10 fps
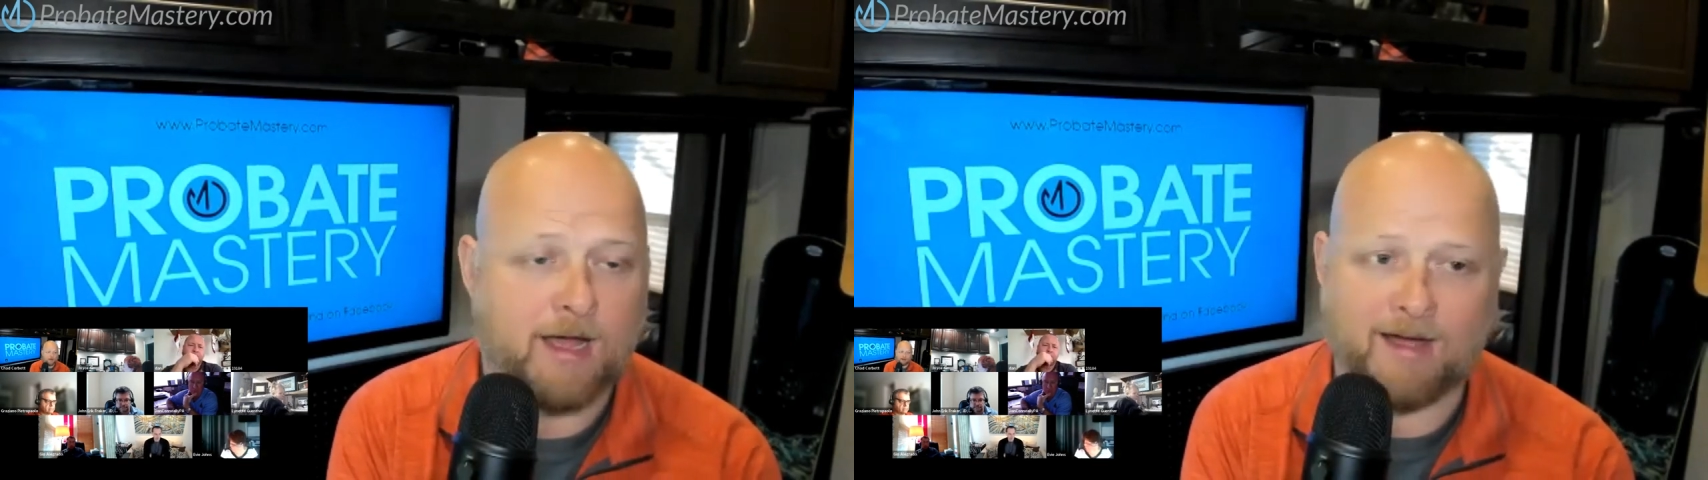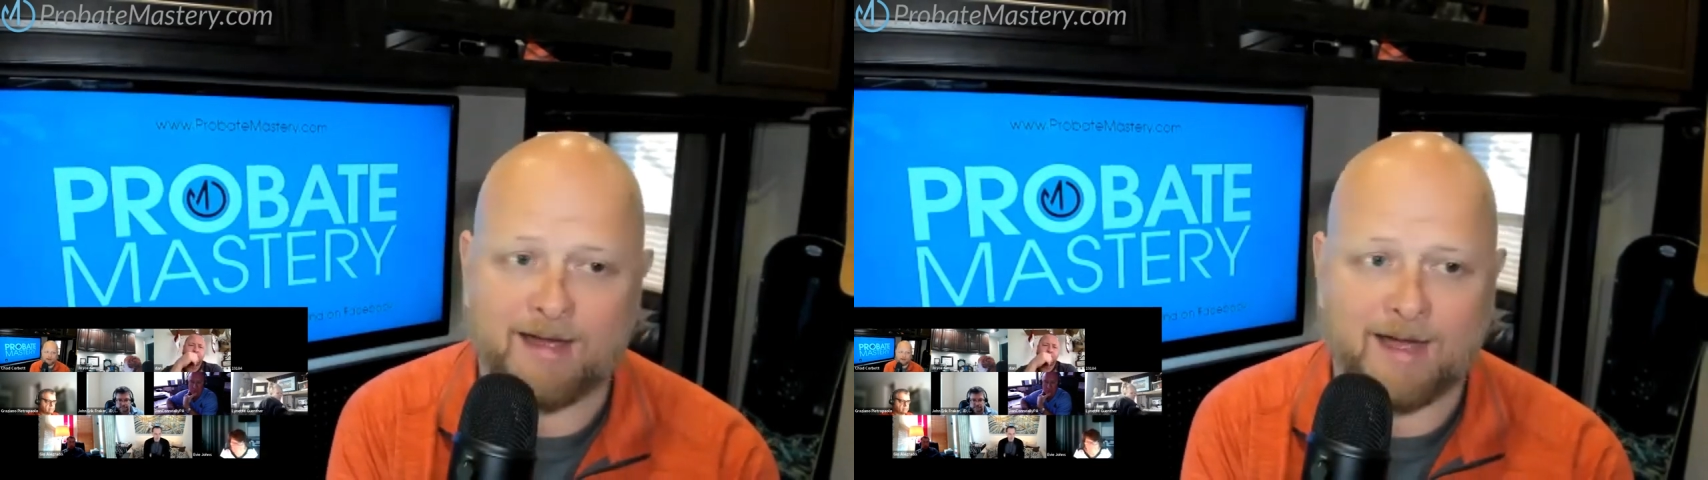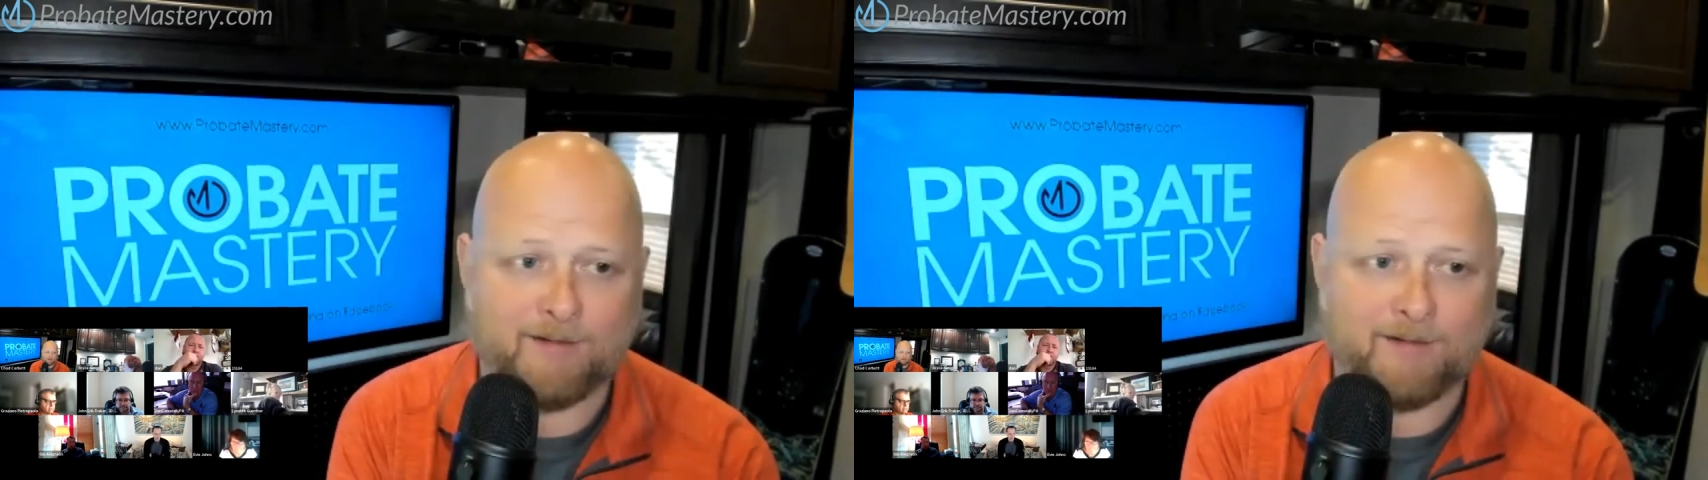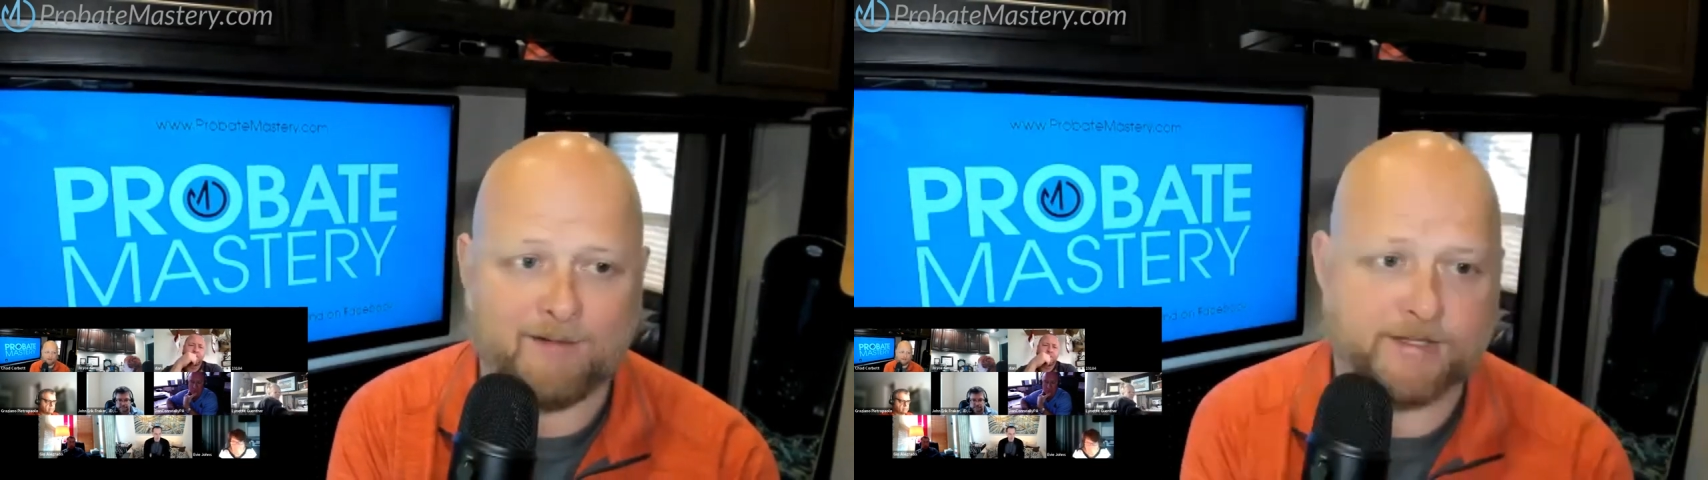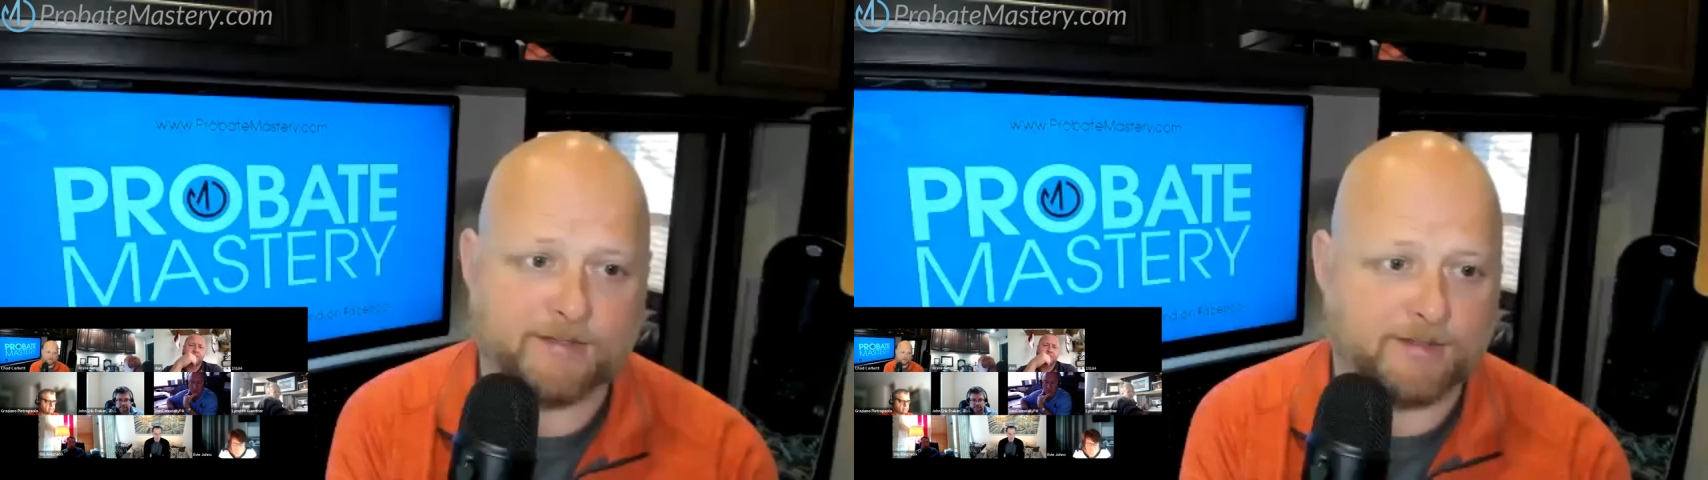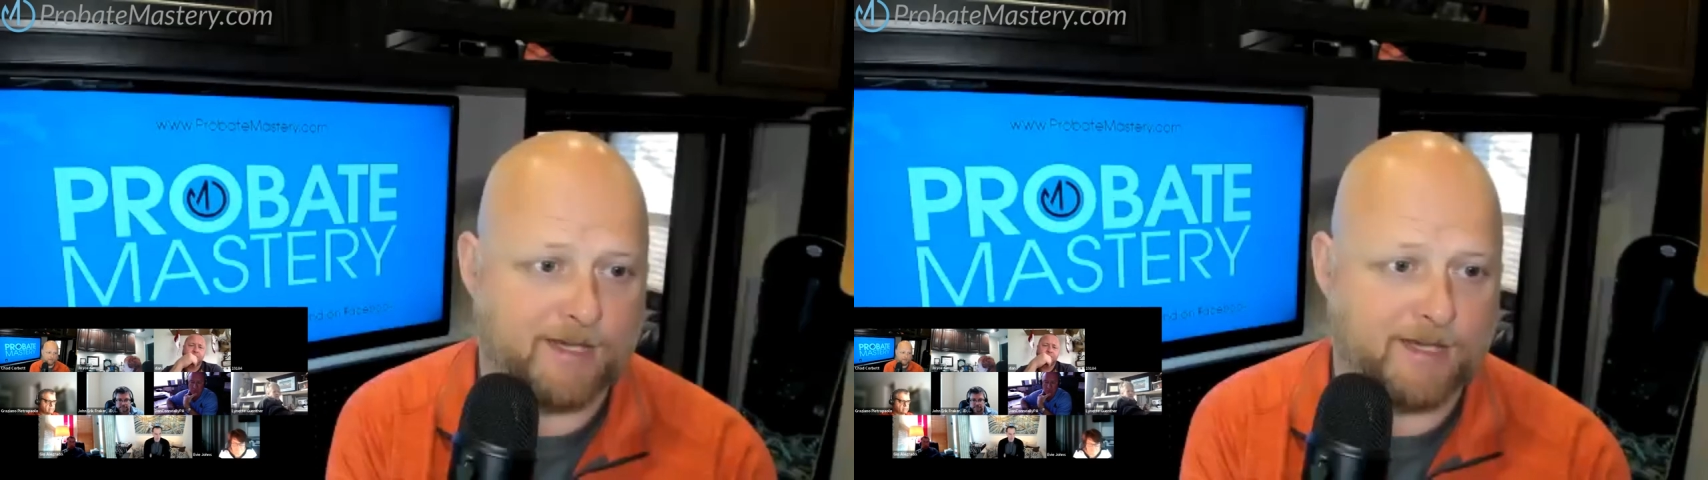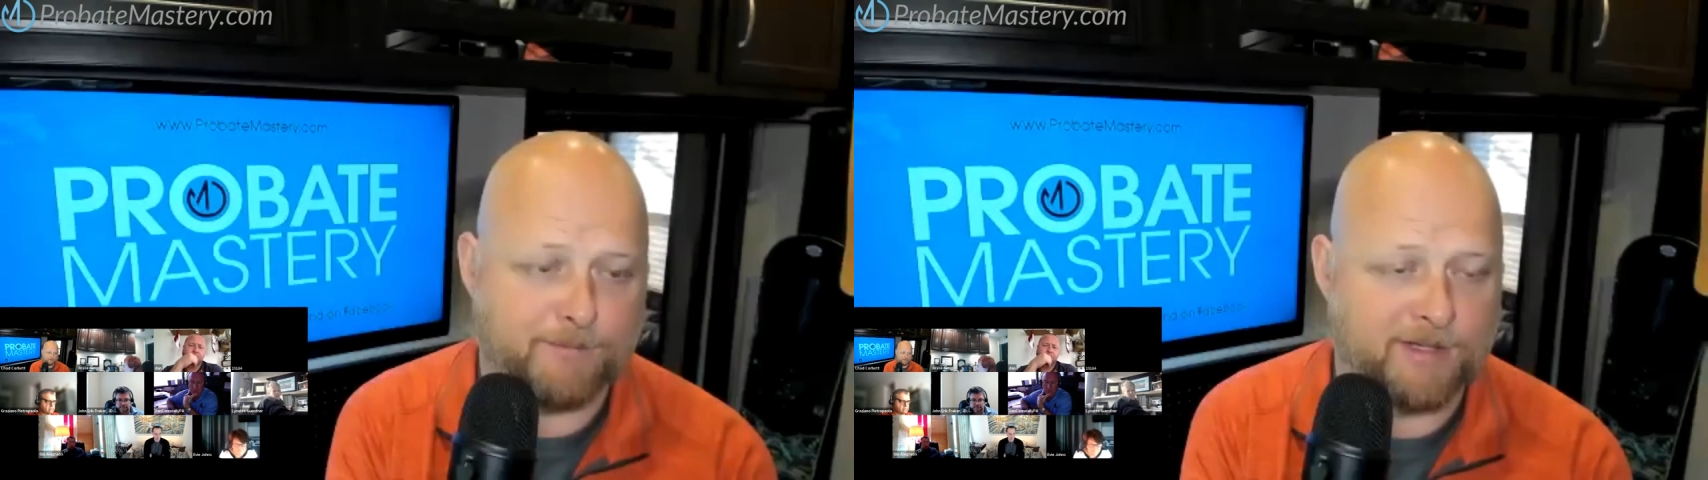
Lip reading: I've played this game.